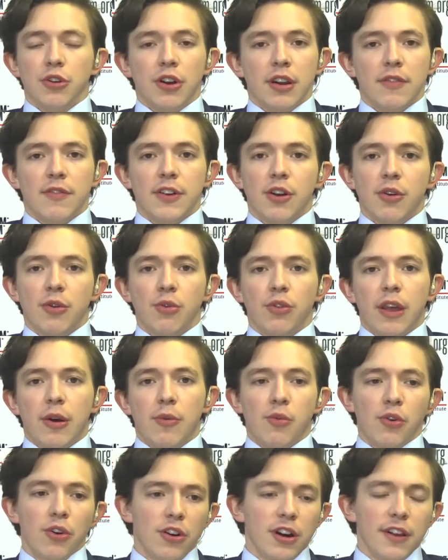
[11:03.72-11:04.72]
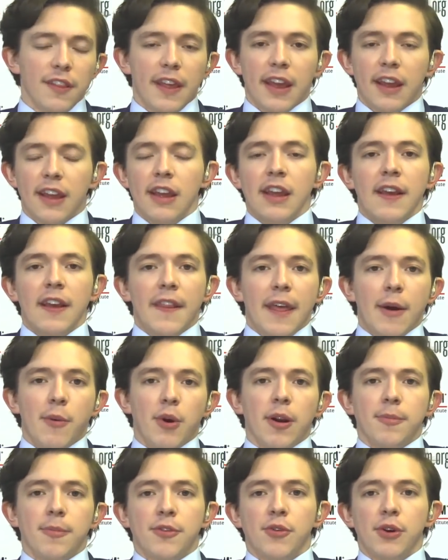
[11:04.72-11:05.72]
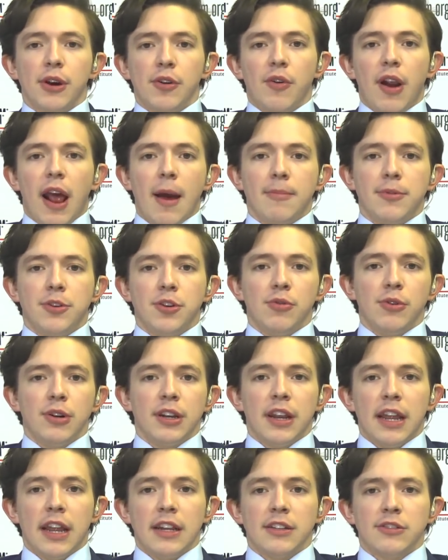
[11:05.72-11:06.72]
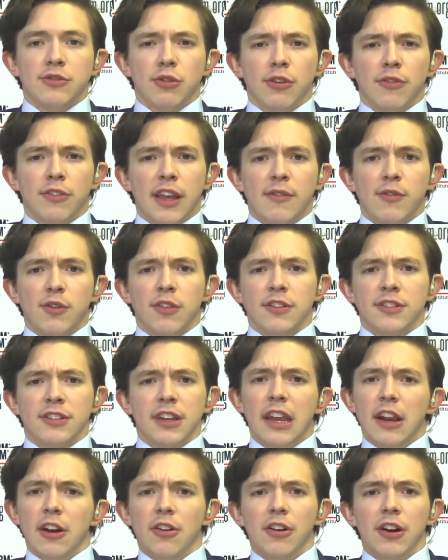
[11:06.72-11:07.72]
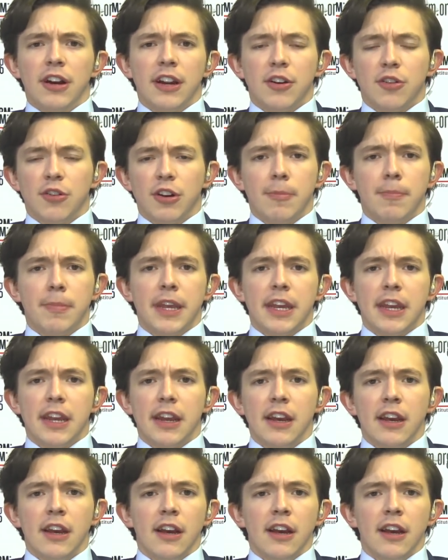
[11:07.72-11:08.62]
even know who they were, and they they went up to you and grabbed you and and sort of gave you this eerie, creepy,